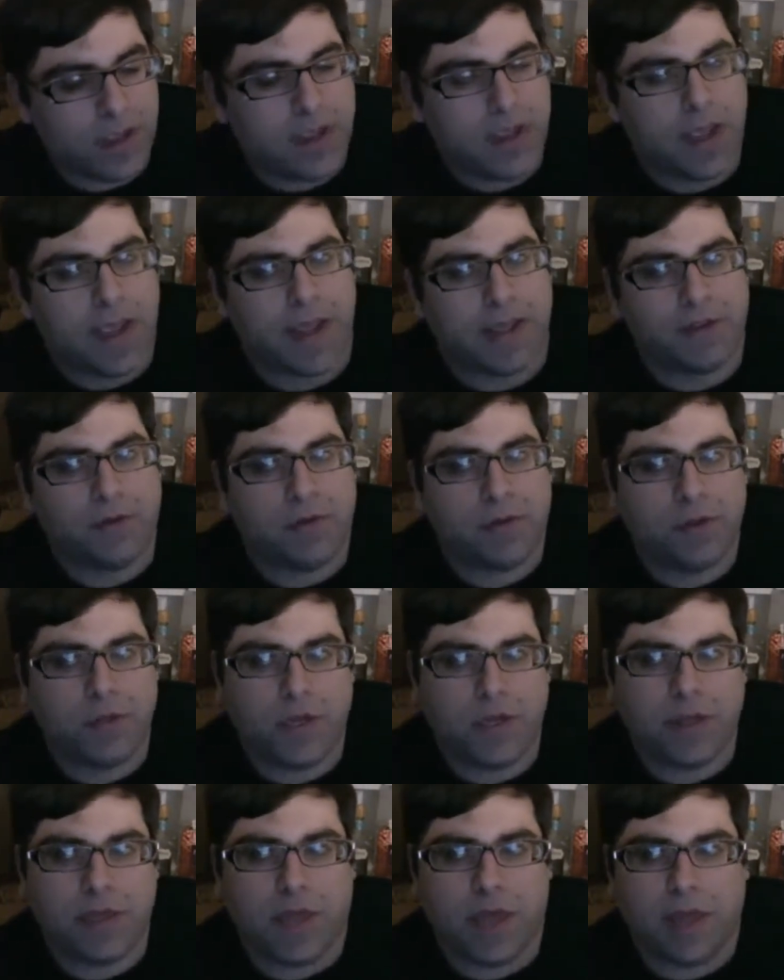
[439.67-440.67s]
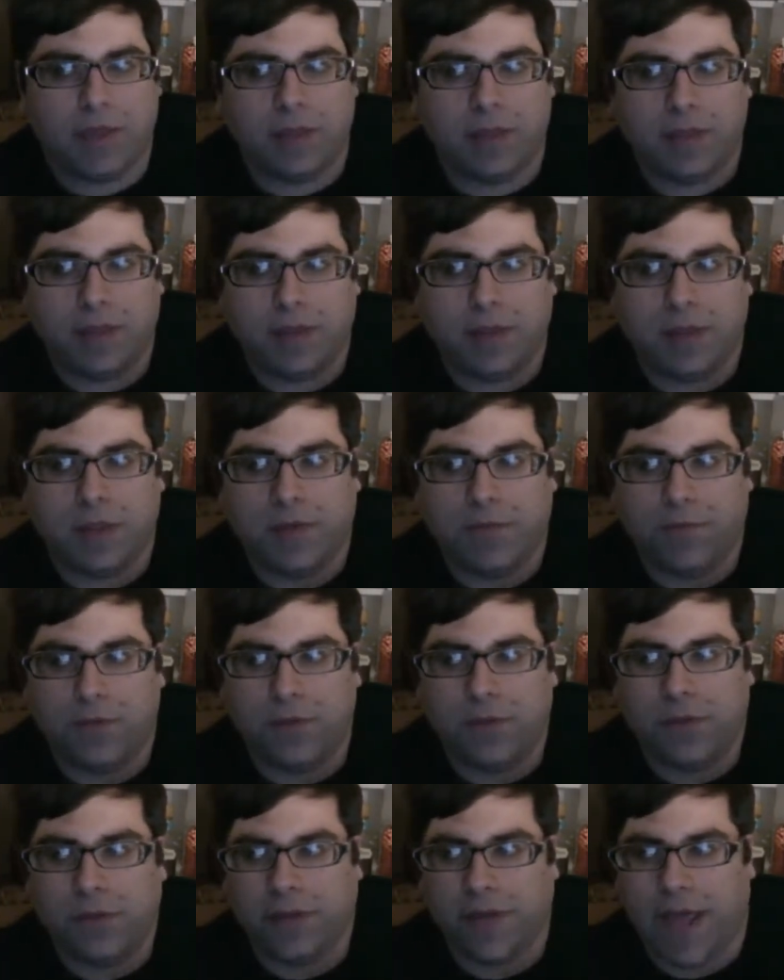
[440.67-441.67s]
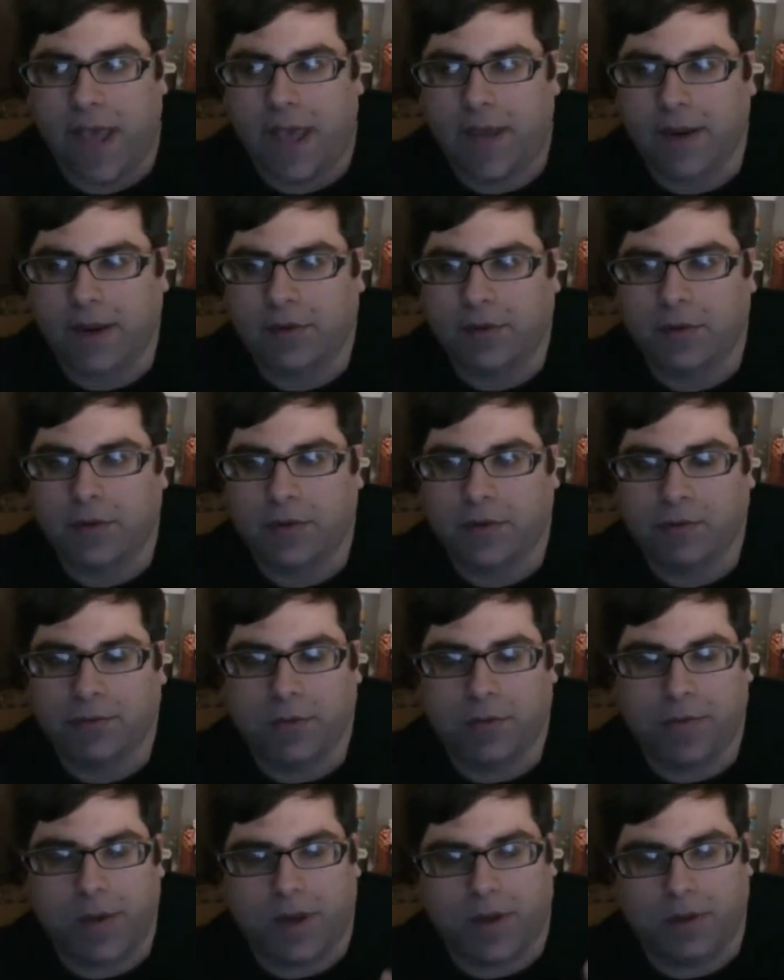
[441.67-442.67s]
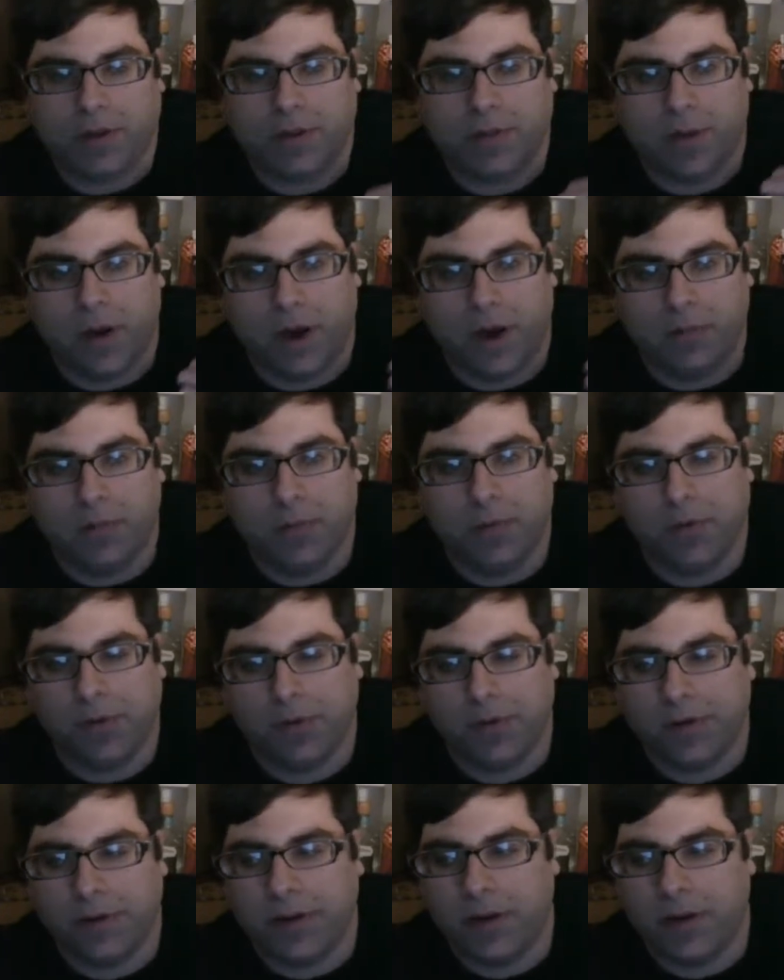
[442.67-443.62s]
and you see that the difference in attitude has propelled him upward.